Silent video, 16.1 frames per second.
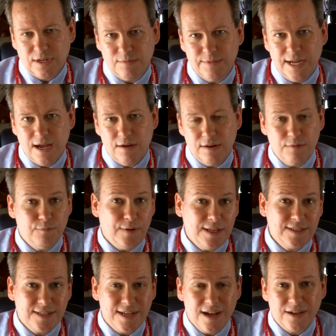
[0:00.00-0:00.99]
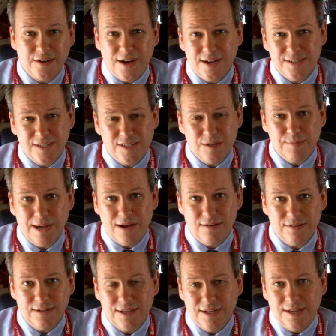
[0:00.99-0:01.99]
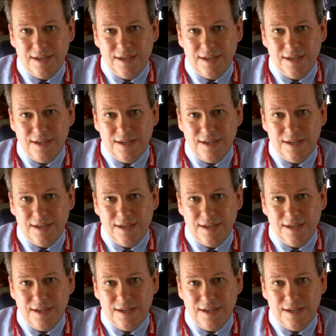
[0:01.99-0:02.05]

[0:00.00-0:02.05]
come down, and feedstock cost is about